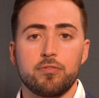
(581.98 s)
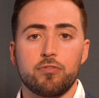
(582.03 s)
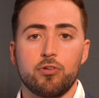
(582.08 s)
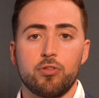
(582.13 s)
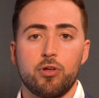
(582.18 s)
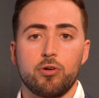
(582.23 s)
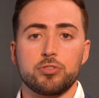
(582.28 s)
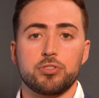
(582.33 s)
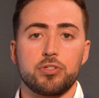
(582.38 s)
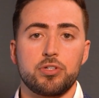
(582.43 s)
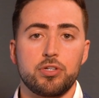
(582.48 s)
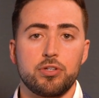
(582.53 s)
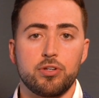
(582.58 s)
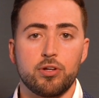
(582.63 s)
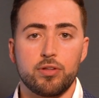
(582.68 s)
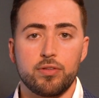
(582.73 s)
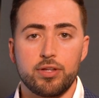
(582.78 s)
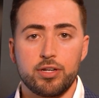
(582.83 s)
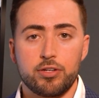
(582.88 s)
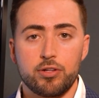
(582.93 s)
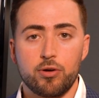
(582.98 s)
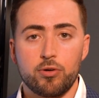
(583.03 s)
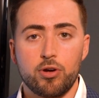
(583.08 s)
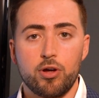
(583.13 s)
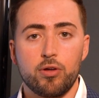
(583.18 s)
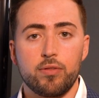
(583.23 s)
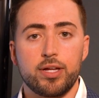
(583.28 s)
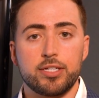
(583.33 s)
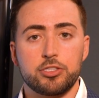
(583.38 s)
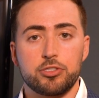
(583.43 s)
for those of you that don't
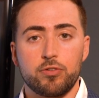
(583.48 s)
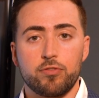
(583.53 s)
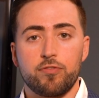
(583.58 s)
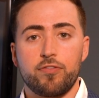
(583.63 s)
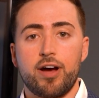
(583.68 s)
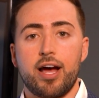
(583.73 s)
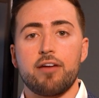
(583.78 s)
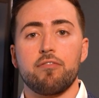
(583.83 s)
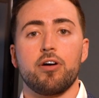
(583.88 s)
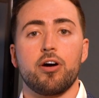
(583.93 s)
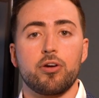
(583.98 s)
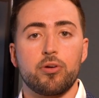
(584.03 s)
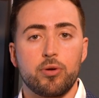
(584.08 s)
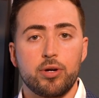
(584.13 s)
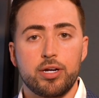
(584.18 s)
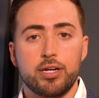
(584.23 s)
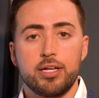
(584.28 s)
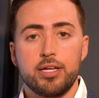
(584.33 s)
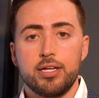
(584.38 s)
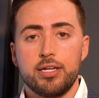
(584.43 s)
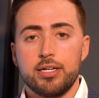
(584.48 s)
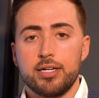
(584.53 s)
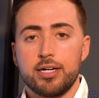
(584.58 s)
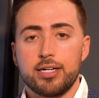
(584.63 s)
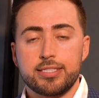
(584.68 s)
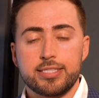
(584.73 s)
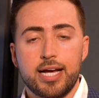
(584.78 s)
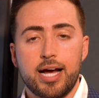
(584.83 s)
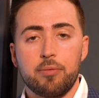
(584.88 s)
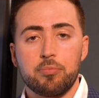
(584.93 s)
know, that's your 500
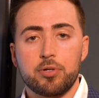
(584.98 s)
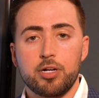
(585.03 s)
top